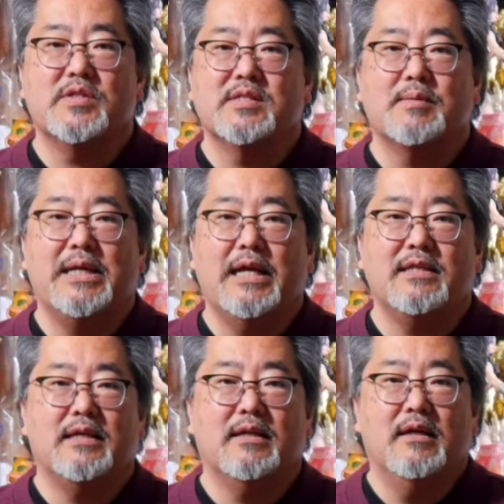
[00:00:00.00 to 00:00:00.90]
because I mean, I
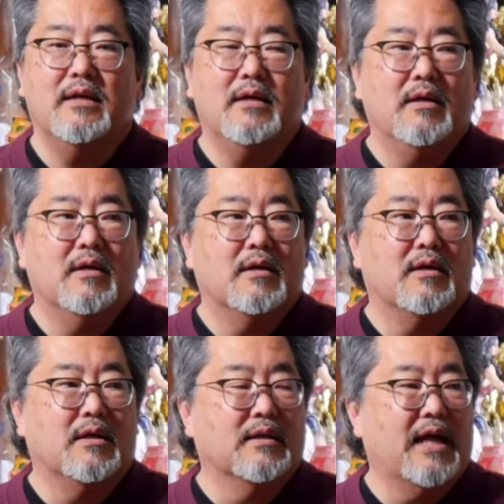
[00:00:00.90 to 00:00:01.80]
think
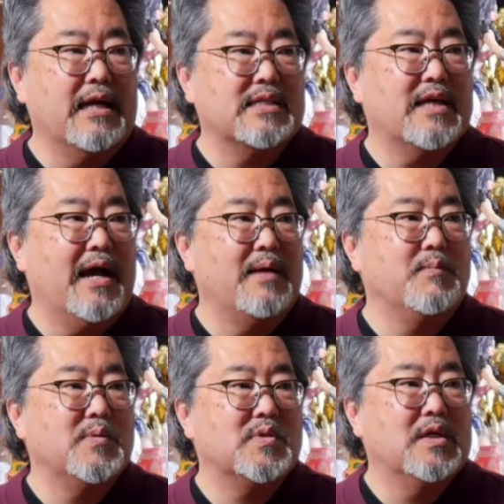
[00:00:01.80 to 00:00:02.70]
a lot of
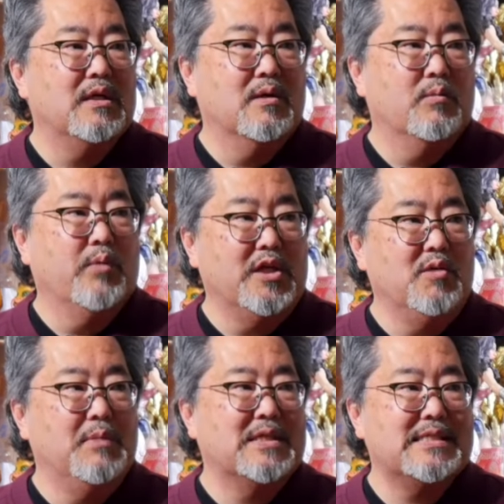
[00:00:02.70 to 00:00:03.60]
times what
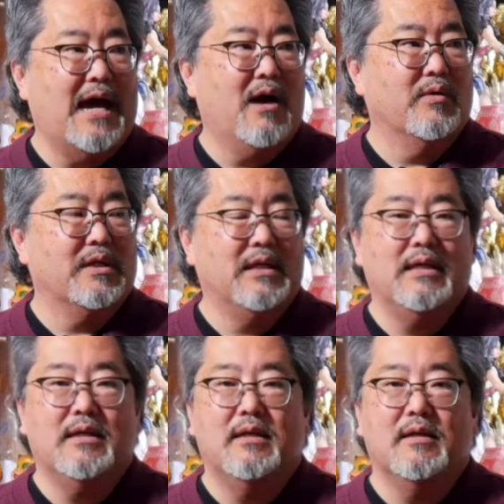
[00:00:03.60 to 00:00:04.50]
you miss out
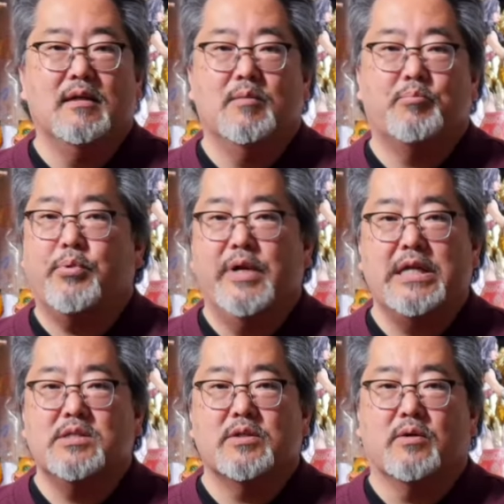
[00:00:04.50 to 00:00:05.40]
in
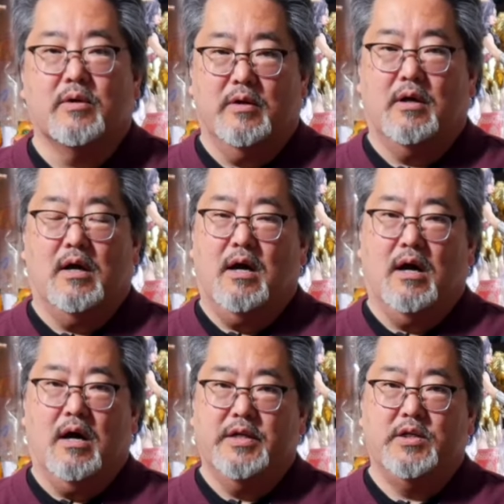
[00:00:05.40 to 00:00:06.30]
print or
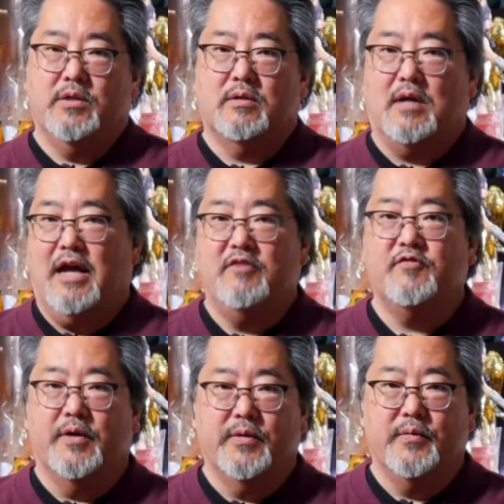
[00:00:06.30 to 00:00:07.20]
on your
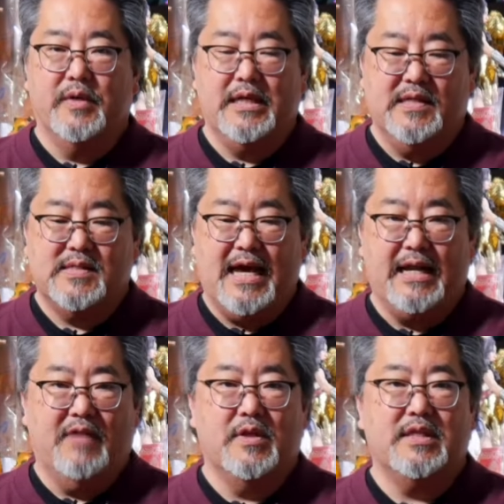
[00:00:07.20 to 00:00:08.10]
iPhone is
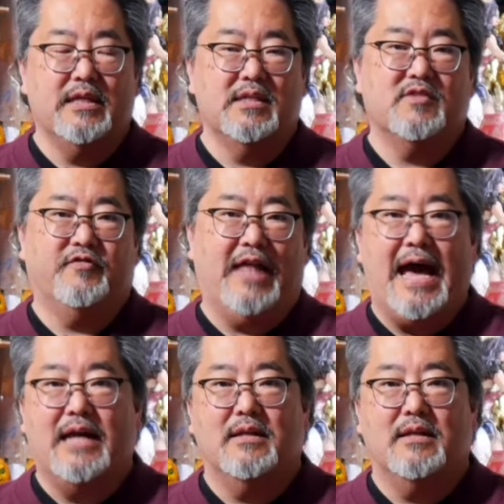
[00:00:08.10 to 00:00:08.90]
that everything is flat.